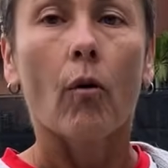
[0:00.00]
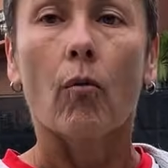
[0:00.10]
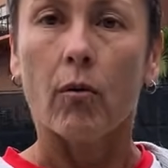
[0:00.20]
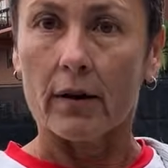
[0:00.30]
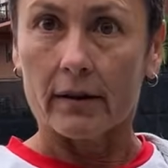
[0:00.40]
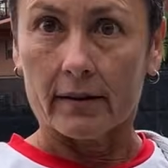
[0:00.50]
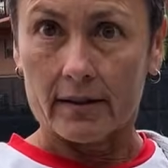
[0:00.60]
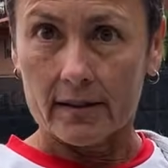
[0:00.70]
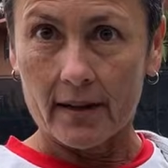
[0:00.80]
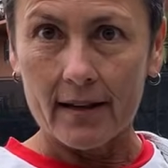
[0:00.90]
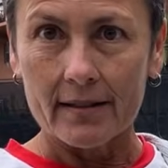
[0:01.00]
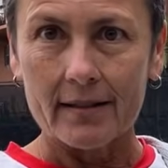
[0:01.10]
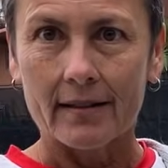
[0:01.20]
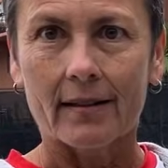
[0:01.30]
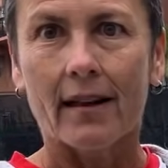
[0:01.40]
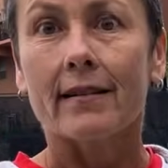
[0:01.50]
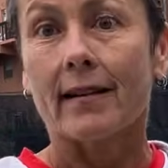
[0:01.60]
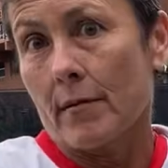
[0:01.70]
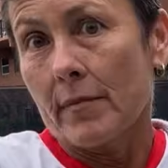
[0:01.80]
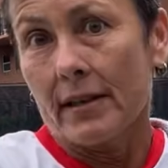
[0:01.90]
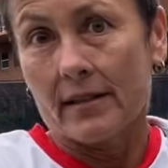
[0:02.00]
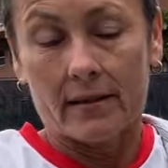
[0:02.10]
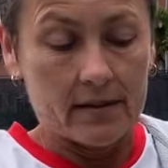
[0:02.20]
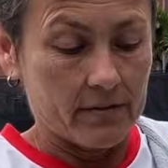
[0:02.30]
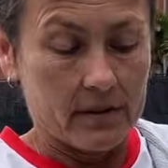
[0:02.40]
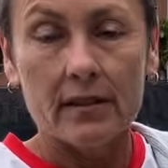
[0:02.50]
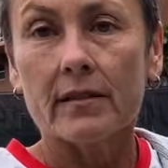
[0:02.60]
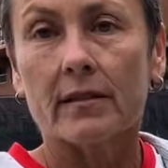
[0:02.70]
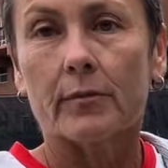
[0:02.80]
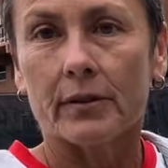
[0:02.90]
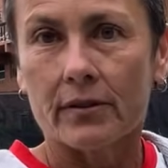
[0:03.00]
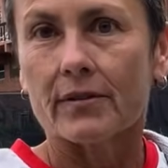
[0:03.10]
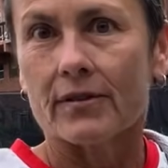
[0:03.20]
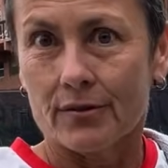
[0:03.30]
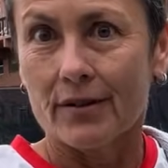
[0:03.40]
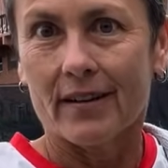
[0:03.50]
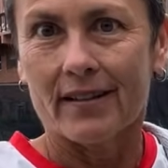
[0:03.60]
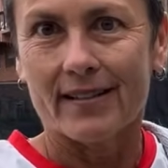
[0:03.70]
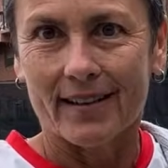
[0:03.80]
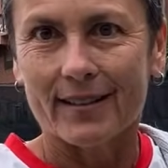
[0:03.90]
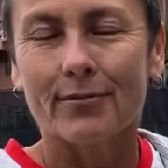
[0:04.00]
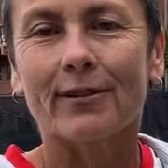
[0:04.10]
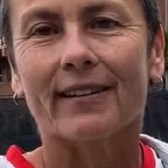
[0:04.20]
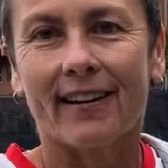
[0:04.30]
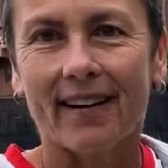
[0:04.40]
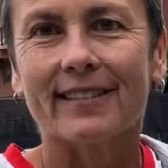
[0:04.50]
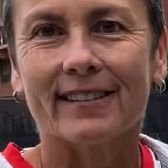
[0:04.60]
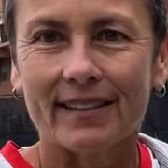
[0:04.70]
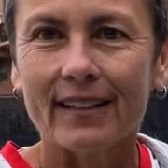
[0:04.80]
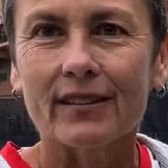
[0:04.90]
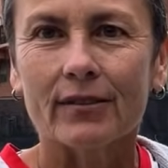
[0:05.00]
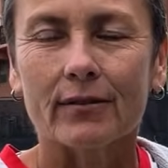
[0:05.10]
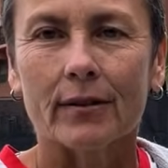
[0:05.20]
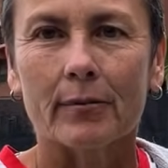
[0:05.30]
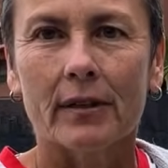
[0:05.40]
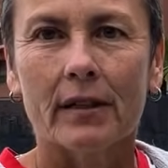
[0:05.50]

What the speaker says: with a slice, that makes it even easier because you hit a slice with a Continental Grip.